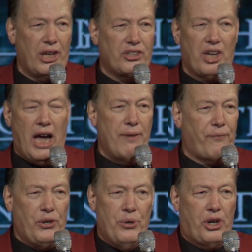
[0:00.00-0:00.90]
It's time
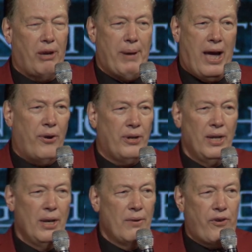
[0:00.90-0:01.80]
for you to come out
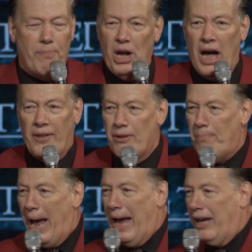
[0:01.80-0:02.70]
from behind the
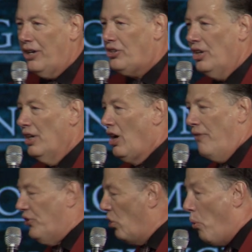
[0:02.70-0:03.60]
baggage
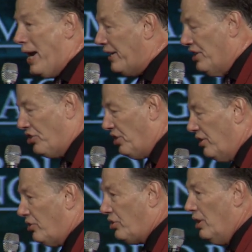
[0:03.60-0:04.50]
of your
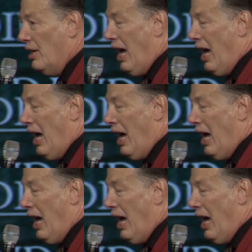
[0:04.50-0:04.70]
weaknesses.